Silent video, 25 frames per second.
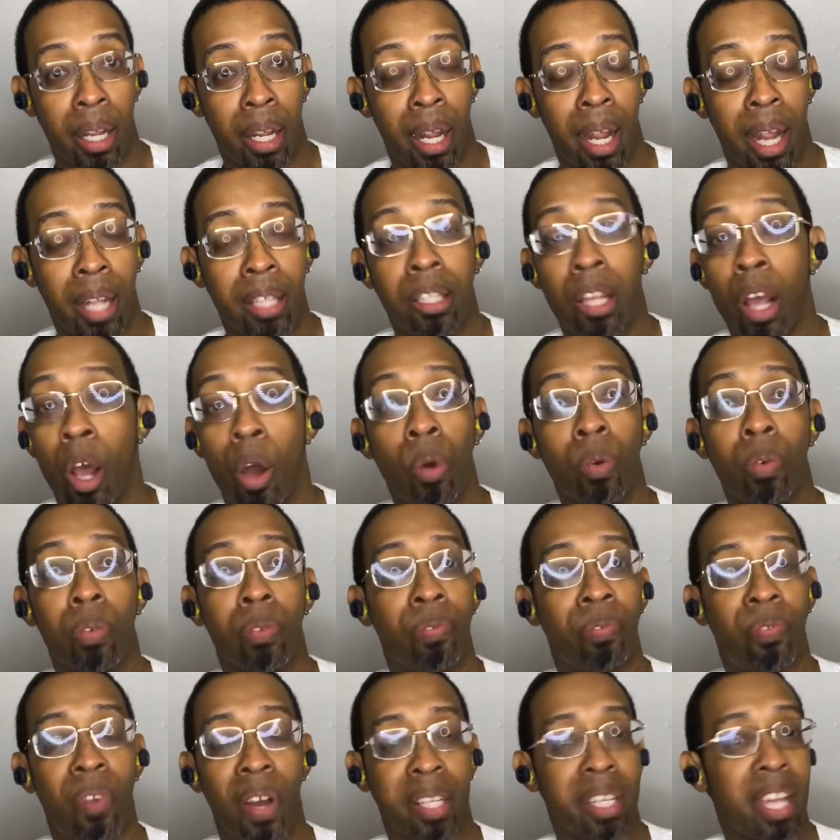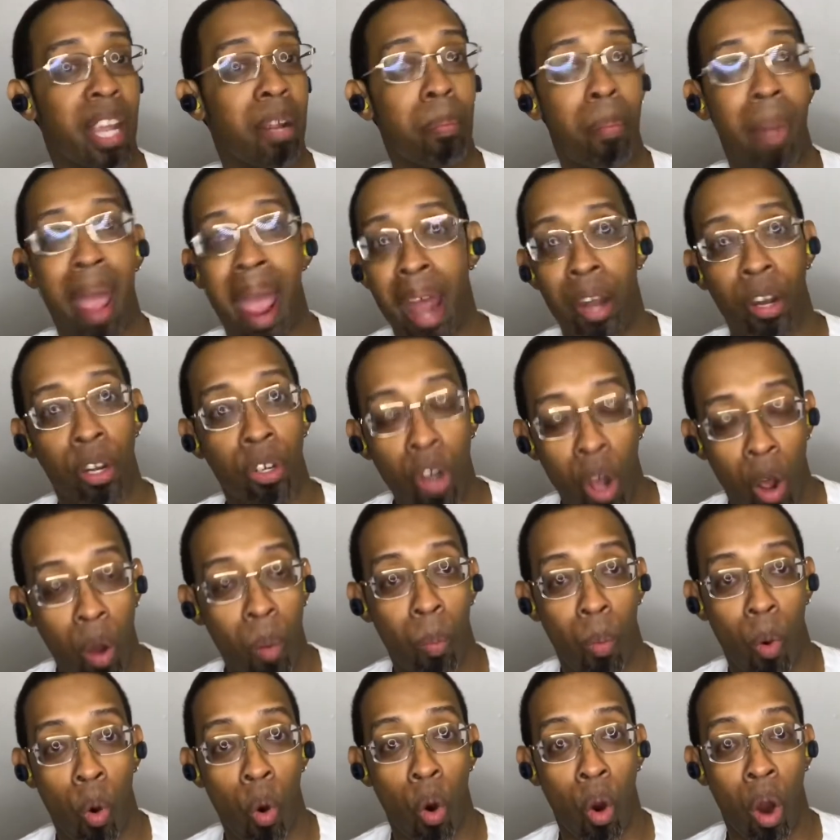It don't fucking matter no
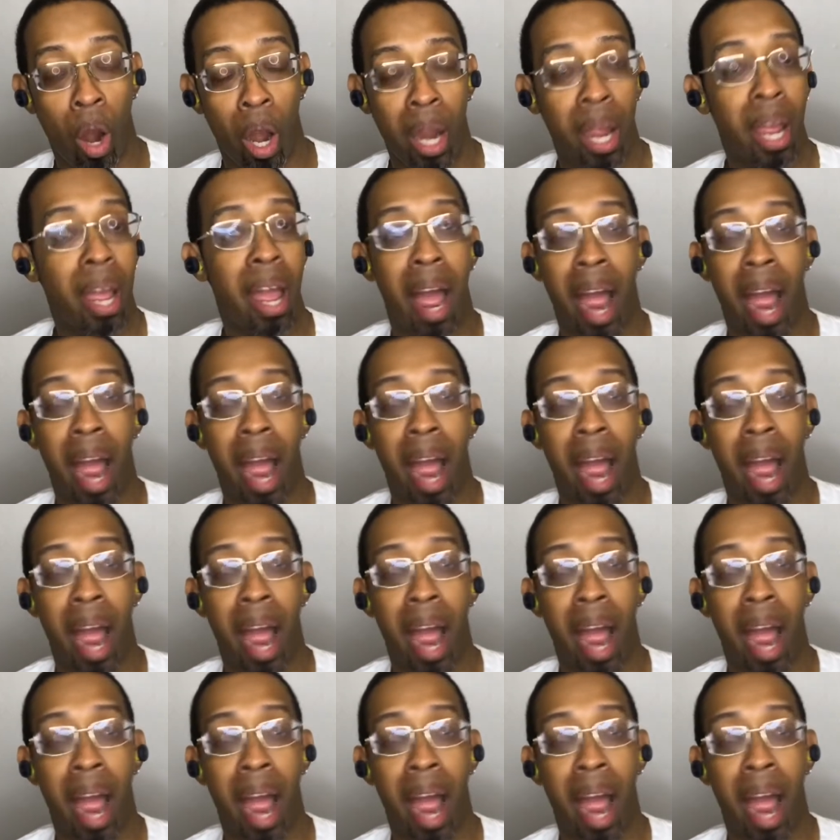more.